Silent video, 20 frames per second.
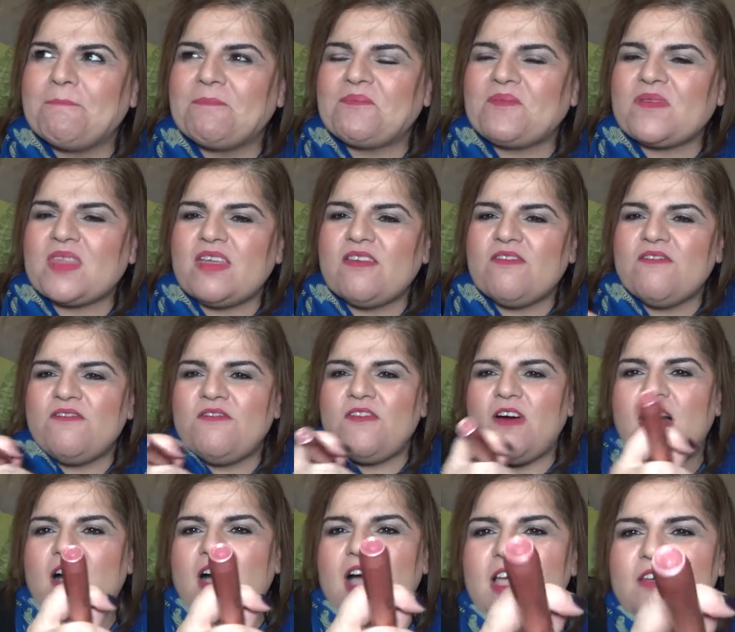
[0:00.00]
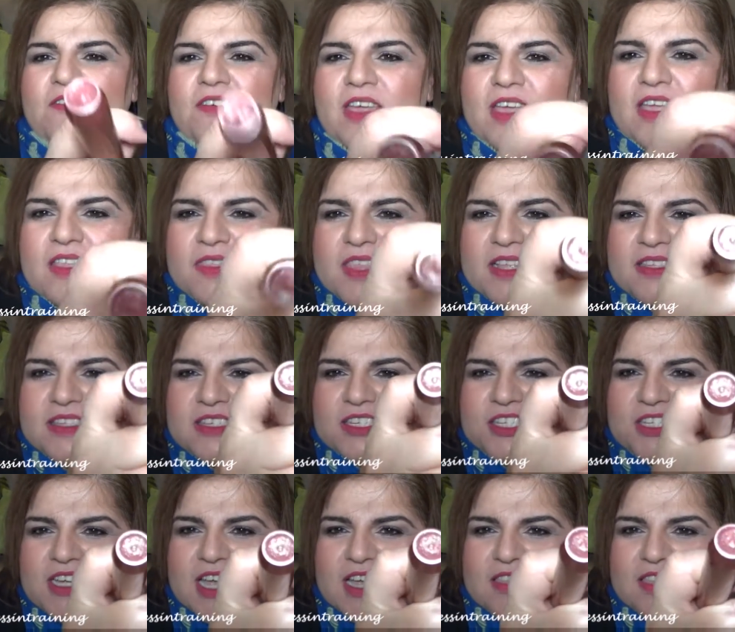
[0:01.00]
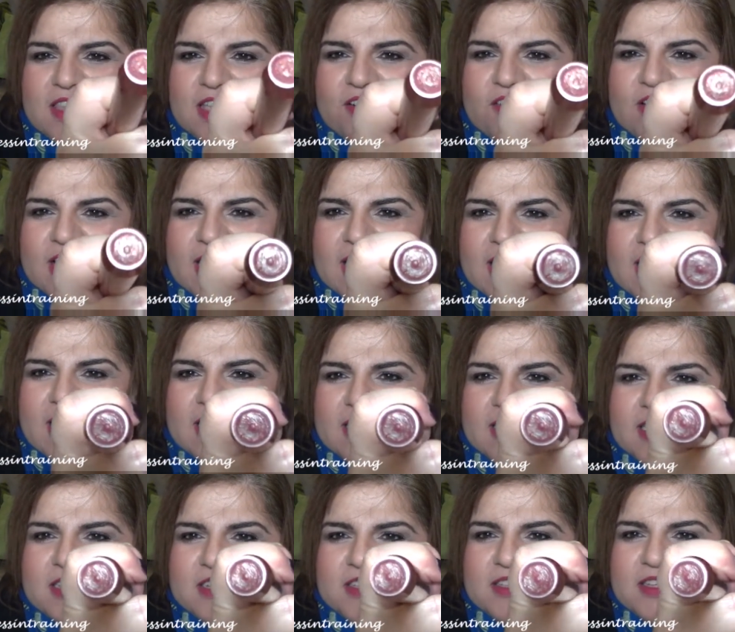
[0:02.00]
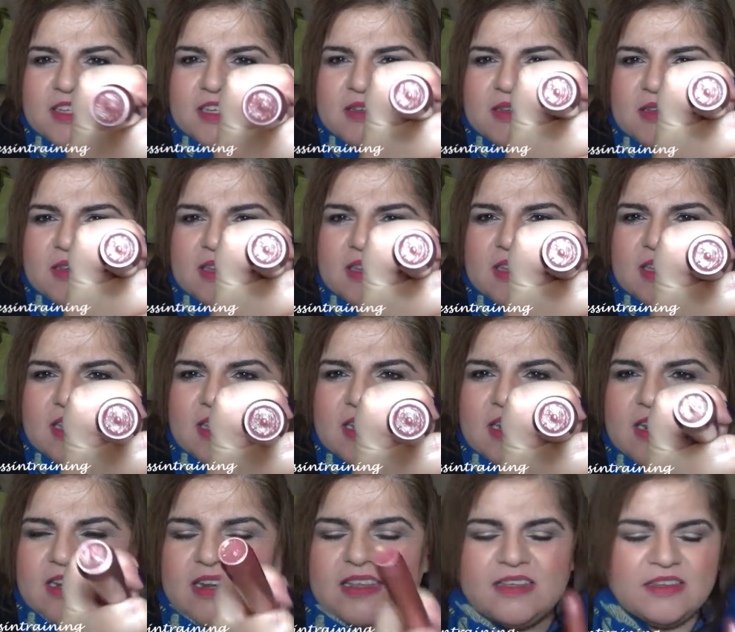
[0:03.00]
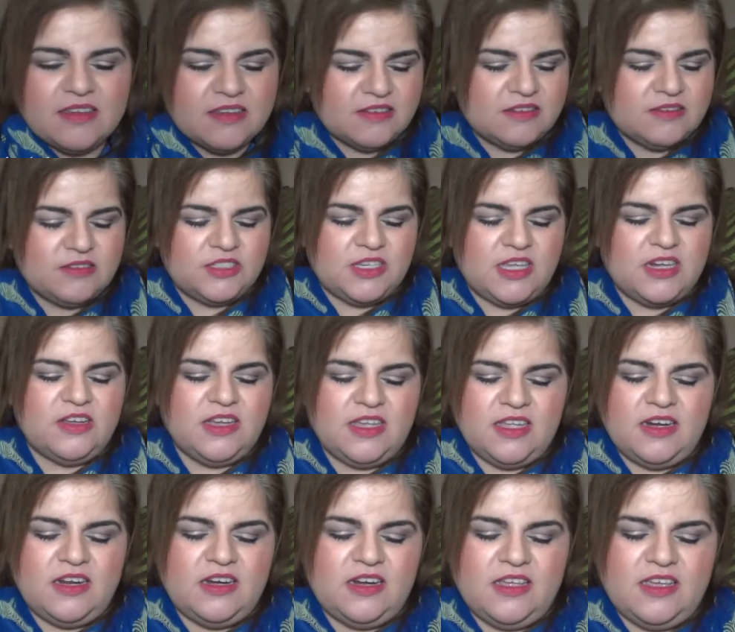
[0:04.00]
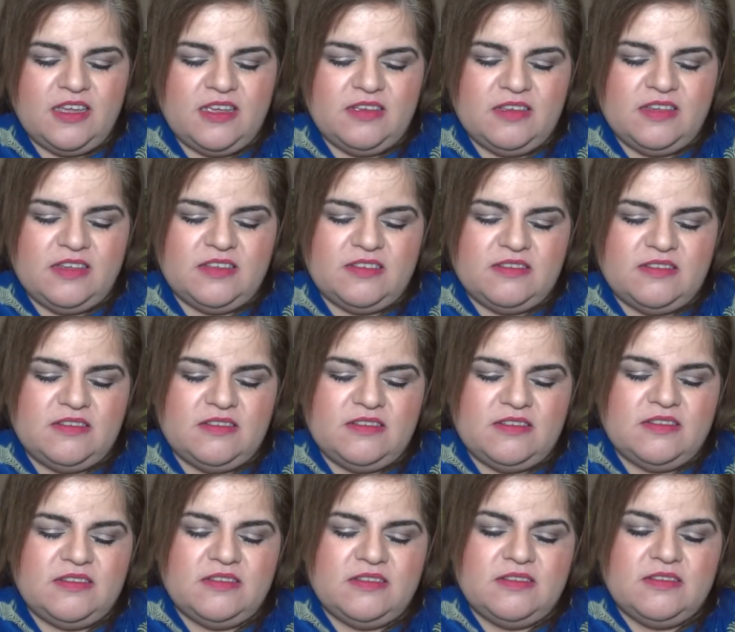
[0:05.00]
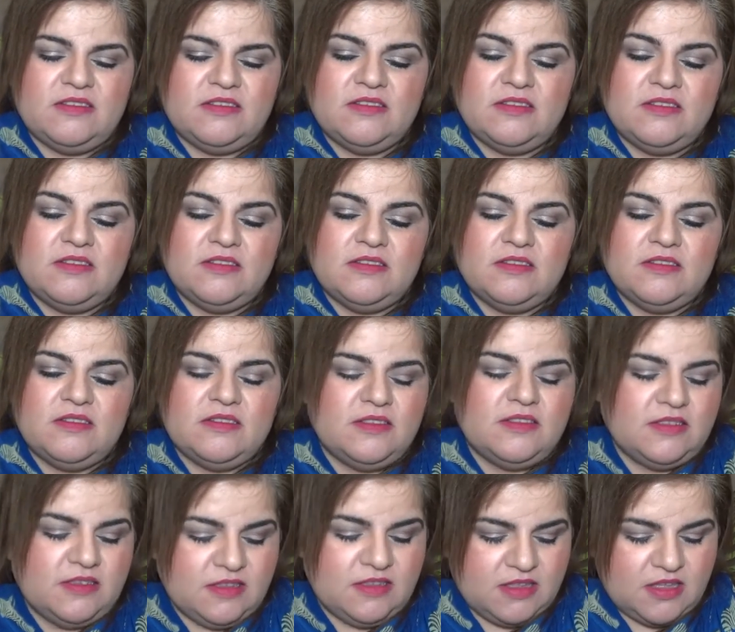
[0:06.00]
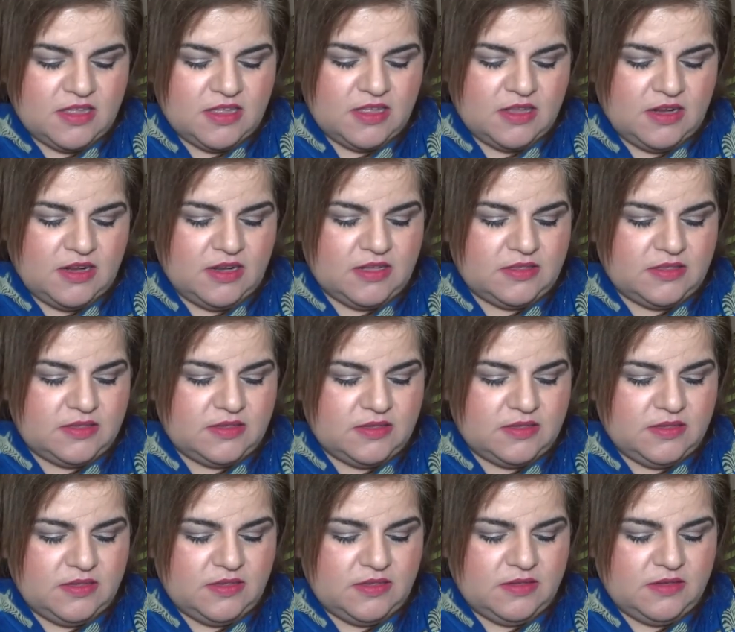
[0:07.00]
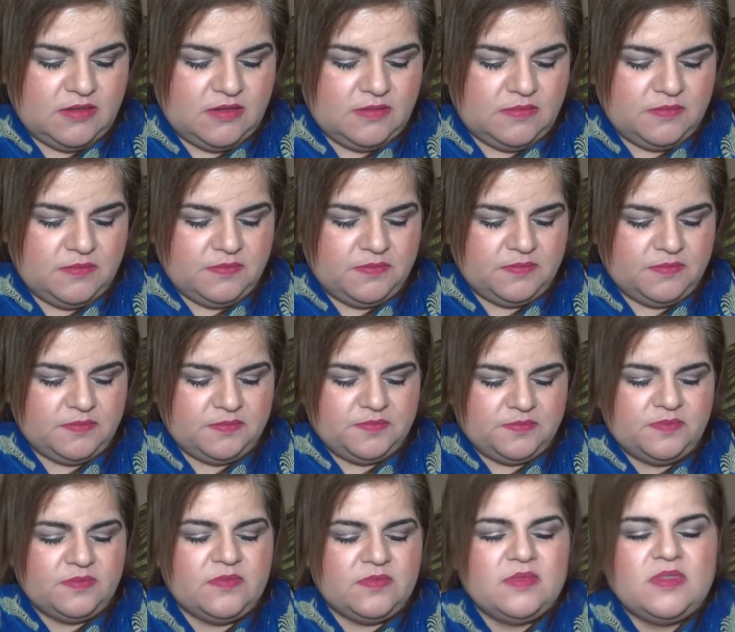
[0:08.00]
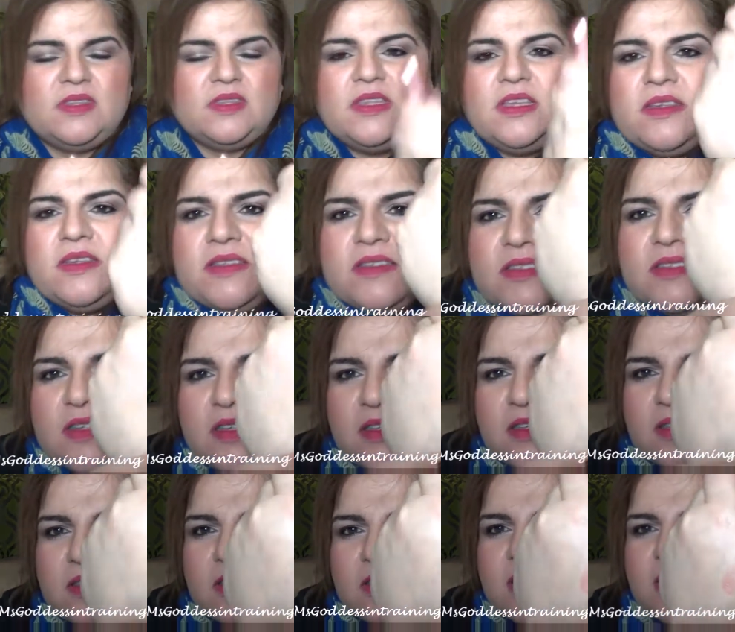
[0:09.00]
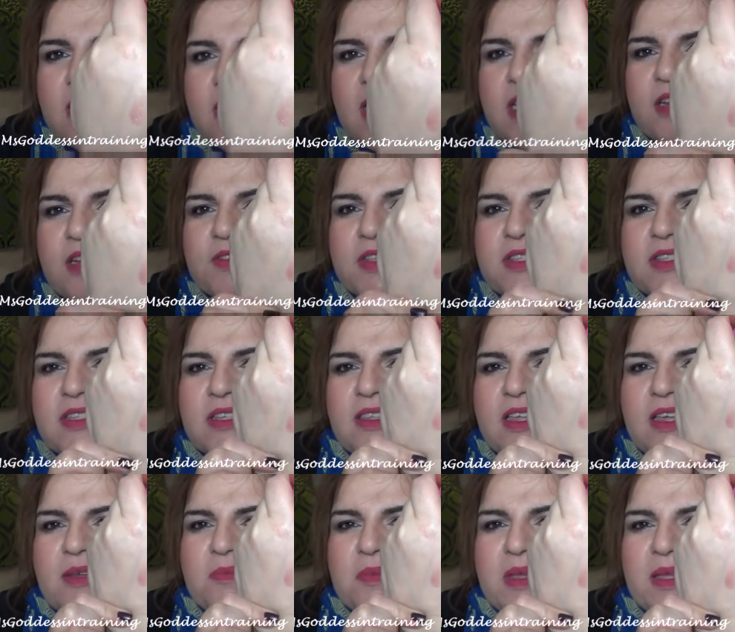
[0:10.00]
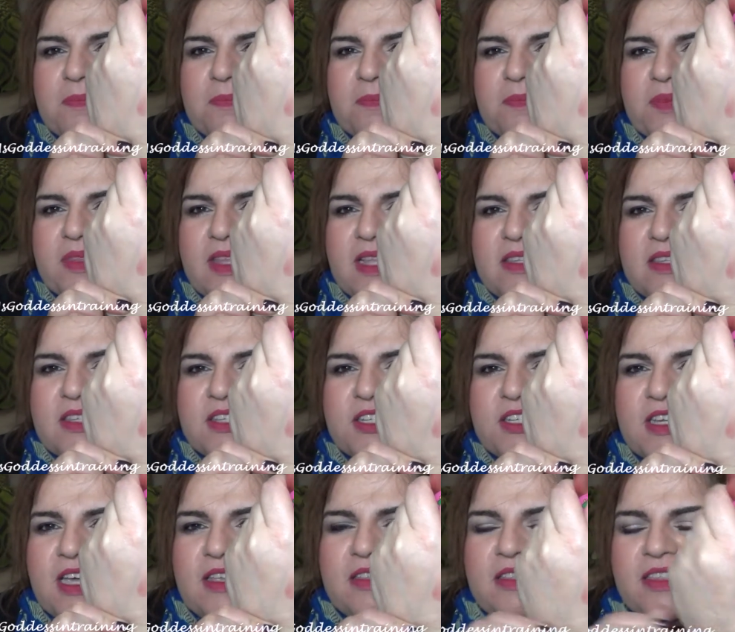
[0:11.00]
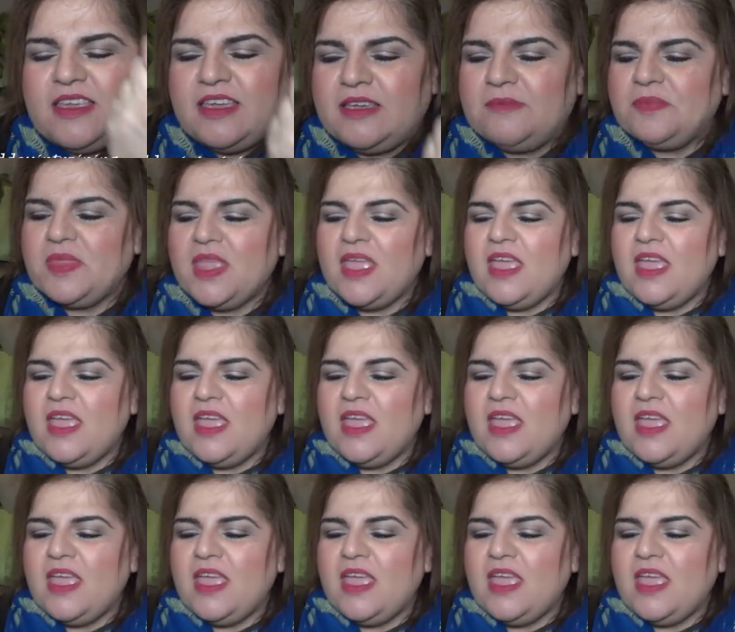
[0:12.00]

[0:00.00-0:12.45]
5. That's a shade there. I can't actually get any. Can I get any out? Yeah. Let's see. No, see, you can't even see that, but that's a shade there.